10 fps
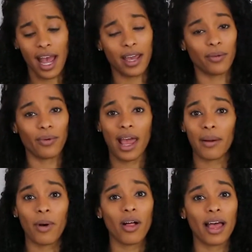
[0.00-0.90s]
I write
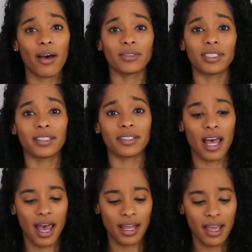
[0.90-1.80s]
them all out to the
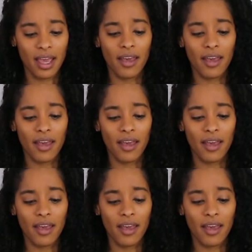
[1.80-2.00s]
side,